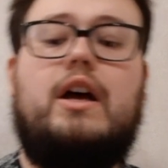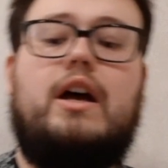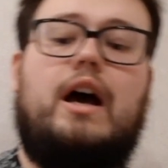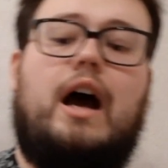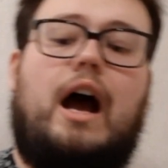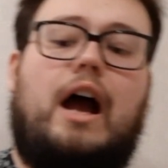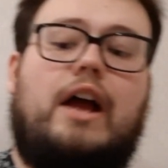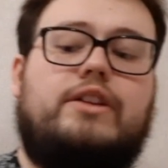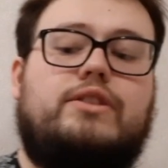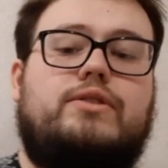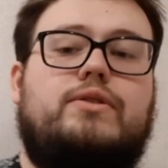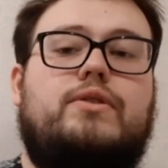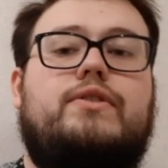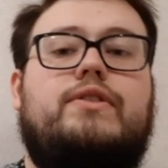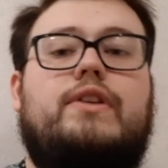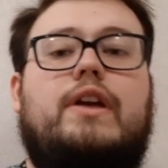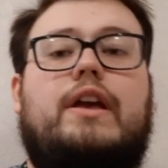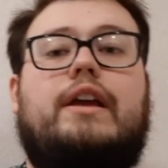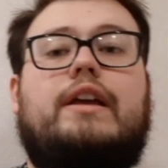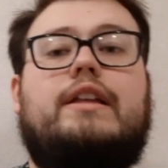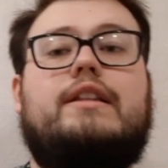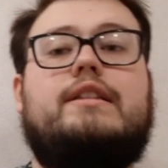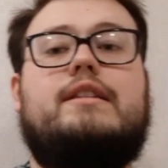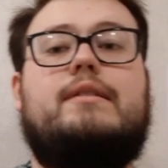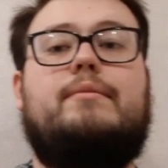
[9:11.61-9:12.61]
I do
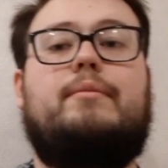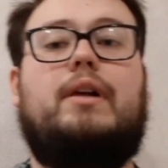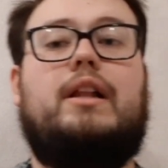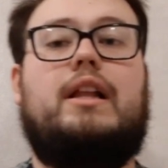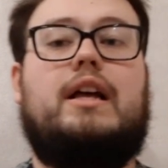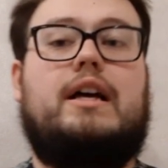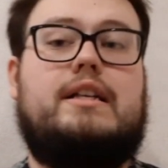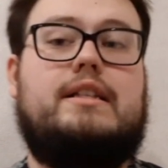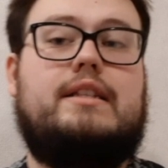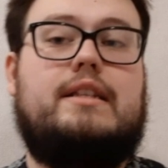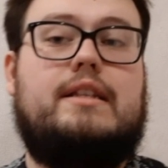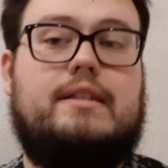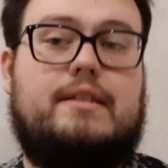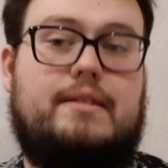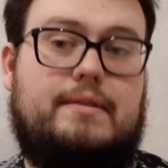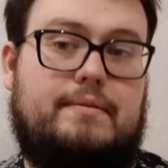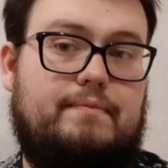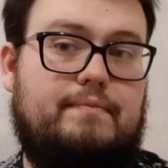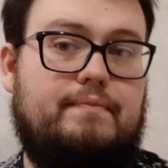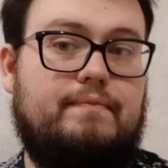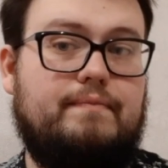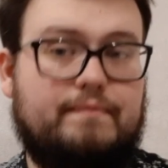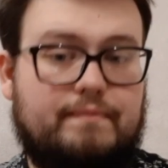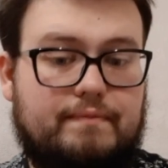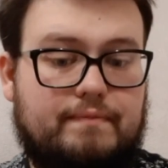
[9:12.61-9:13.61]
think it symbolizes
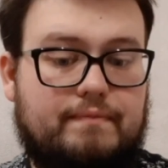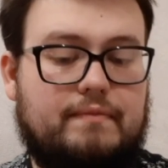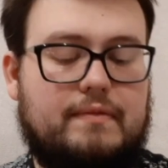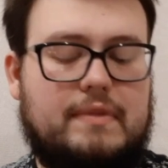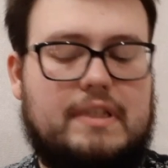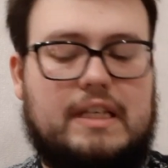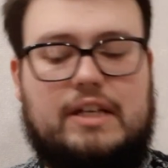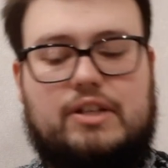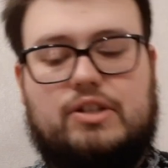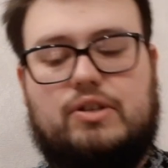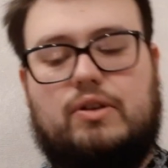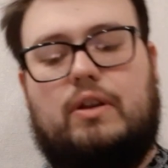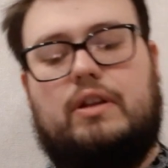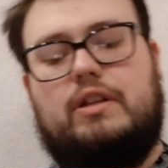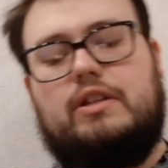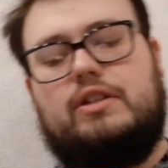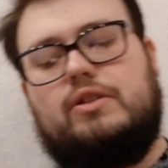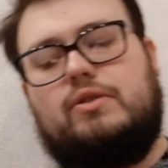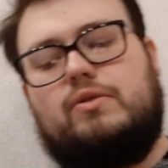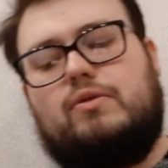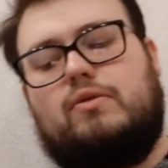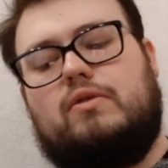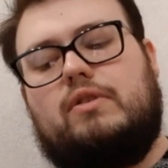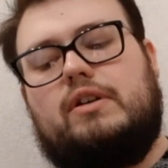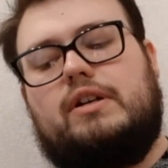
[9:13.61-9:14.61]
sexual
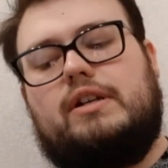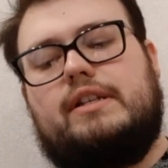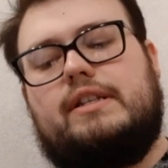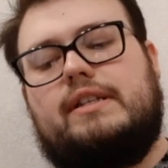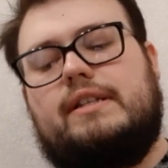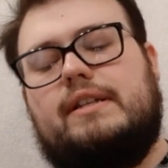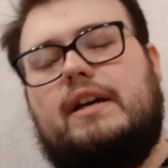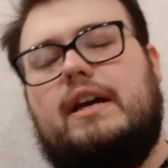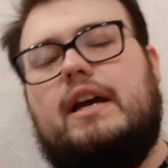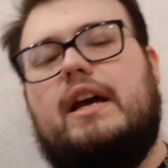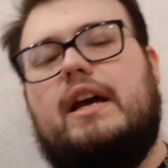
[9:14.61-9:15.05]
intercourse